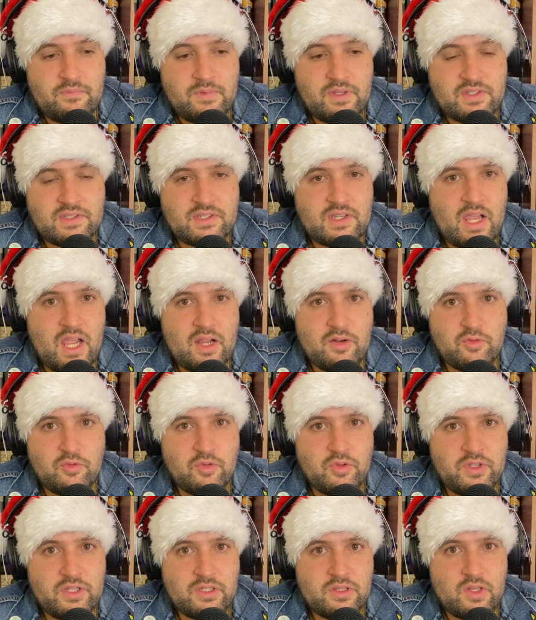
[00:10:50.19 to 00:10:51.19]
He's got
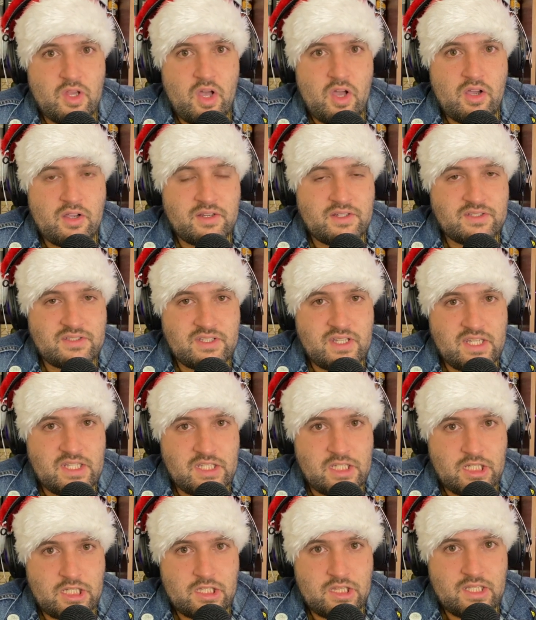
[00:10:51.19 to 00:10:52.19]
really long
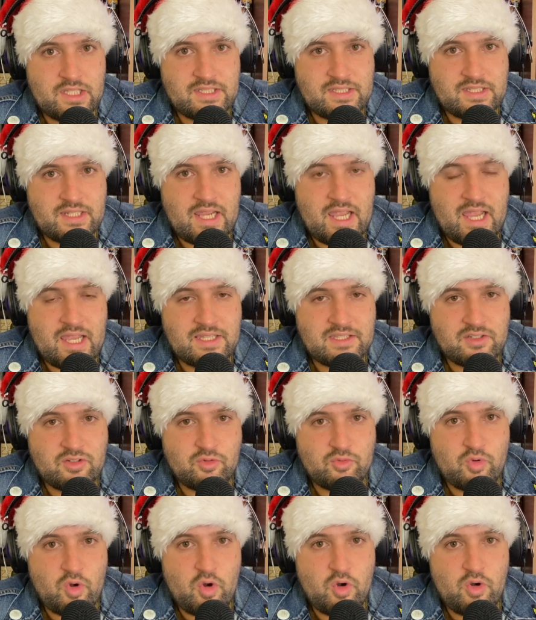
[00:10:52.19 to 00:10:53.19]
St.
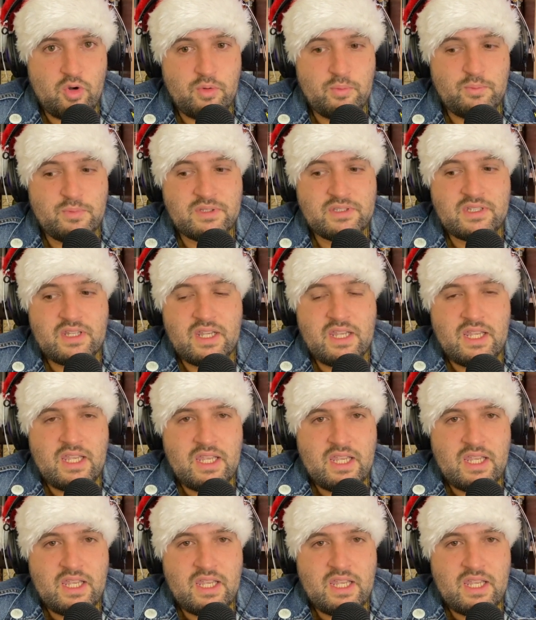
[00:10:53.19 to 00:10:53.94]
Nicholas-esque robes.